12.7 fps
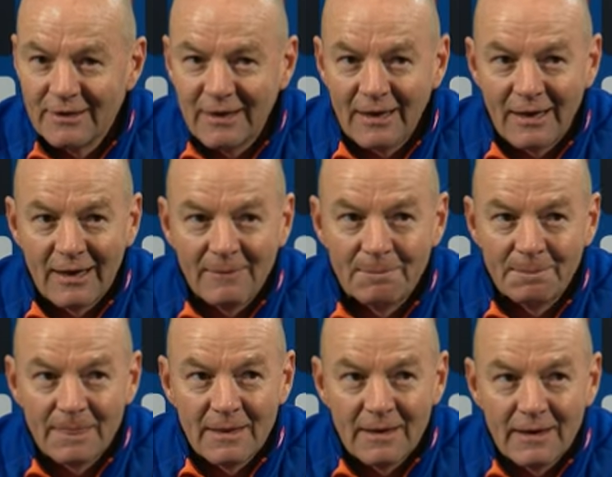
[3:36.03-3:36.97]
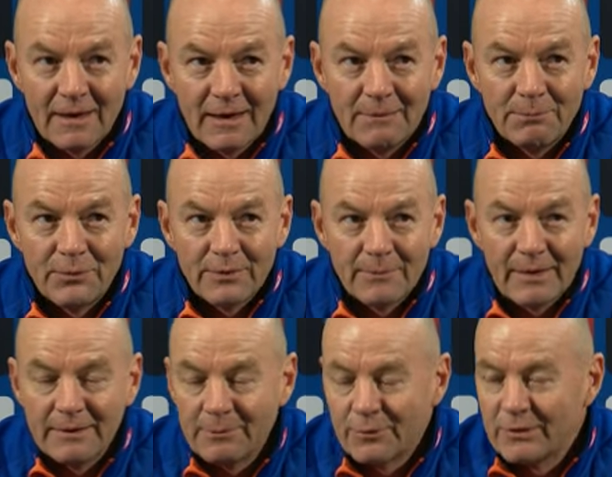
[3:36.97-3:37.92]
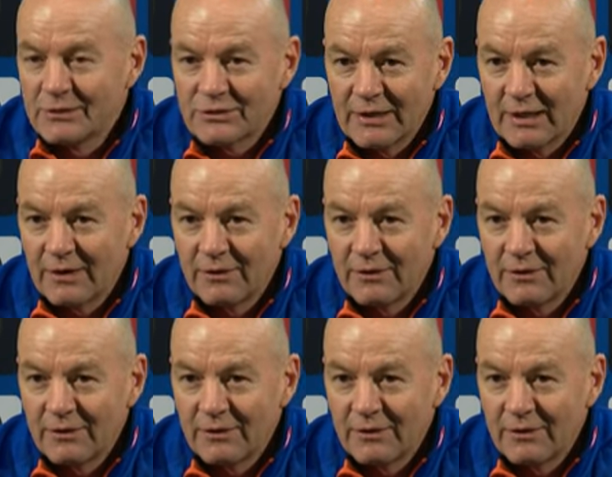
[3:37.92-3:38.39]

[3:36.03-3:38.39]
and put them under pressure,